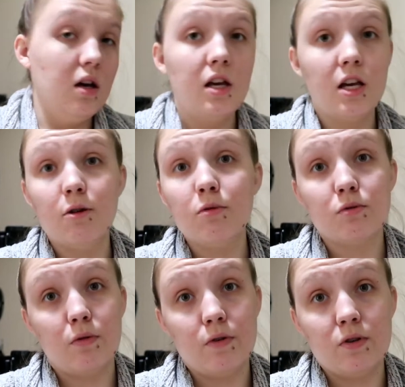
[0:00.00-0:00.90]
he was
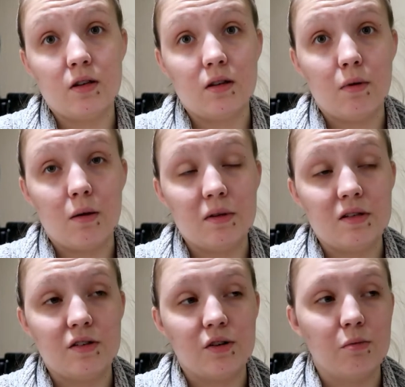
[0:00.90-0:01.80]
refusing the baby
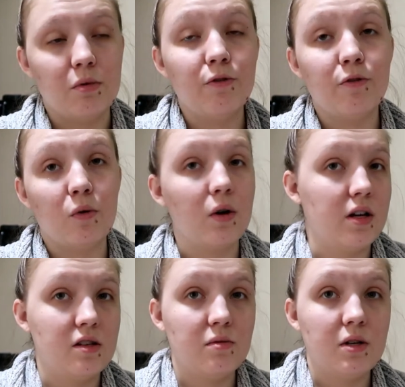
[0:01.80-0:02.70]
cereal before
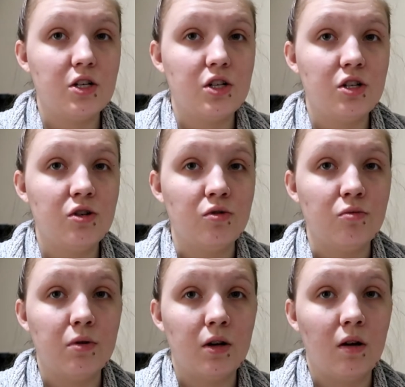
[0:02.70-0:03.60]
I switched to
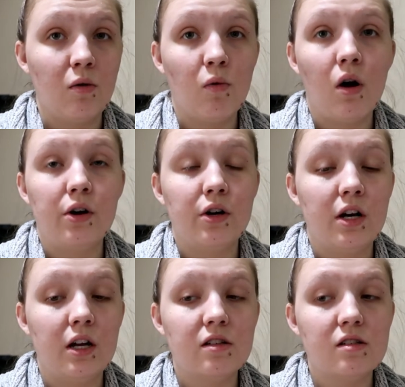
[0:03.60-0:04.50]
putting water
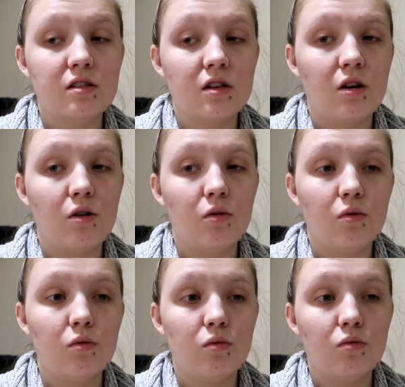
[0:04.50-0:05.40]
in it,
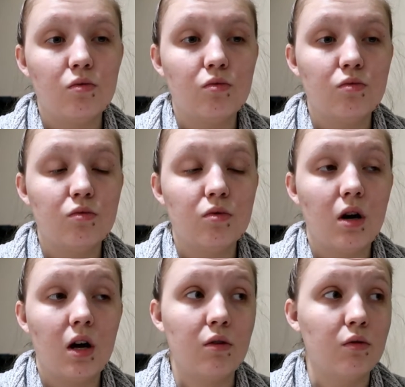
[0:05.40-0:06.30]
so
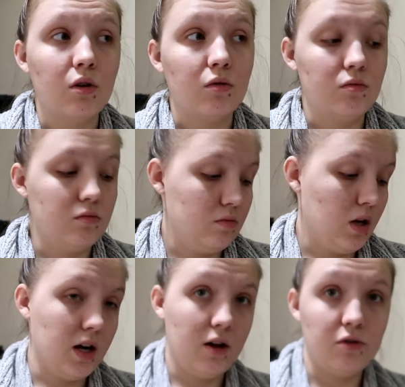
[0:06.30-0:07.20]
I don't know.
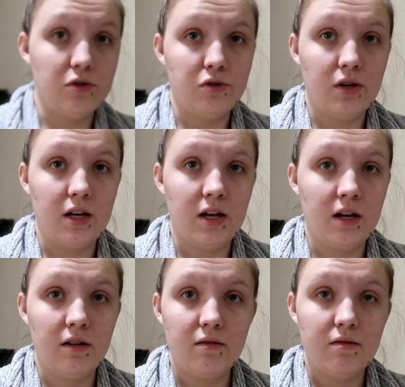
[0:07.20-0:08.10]
And now he's drinking
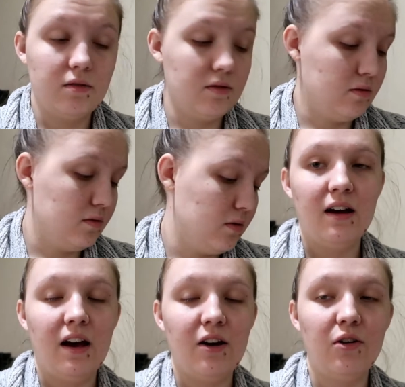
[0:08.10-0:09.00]
it.
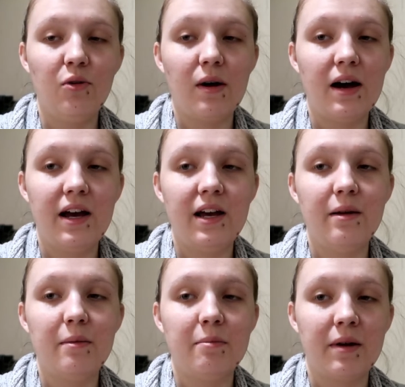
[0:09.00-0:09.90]
I don't know
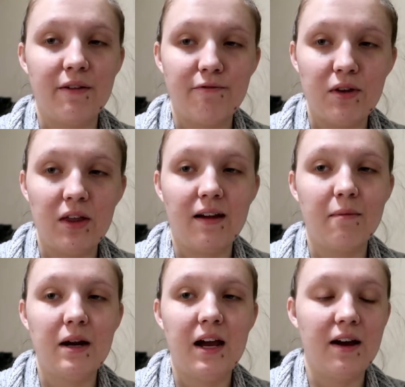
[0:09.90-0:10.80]
why, but I feel like
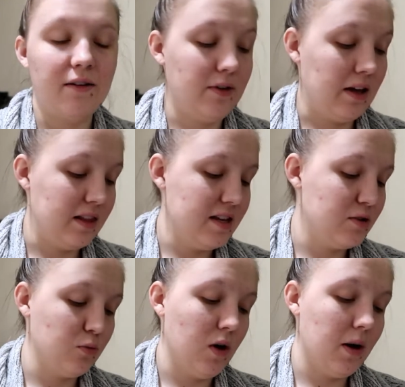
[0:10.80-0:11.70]
I'm gonna have at
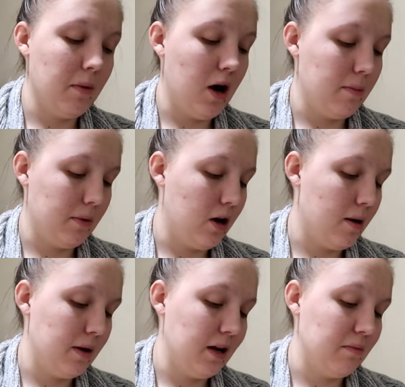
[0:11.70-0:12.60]
least one mom
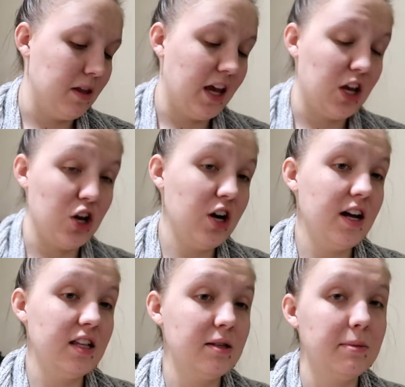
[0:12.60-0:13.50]
comment and be like, you're
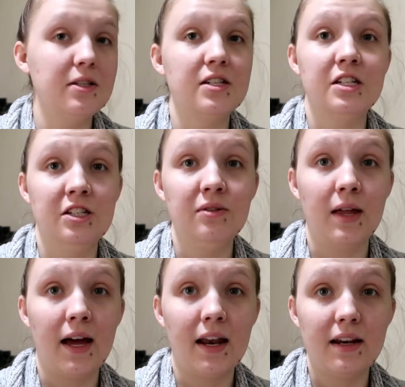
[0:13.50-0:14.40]
not supposed to do
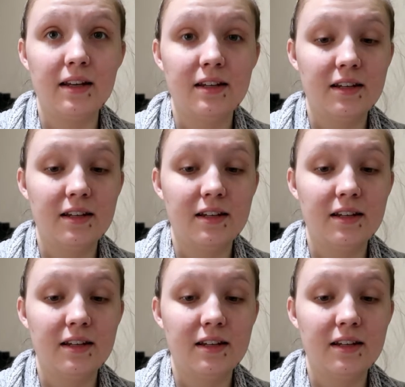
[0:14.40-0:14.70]
that.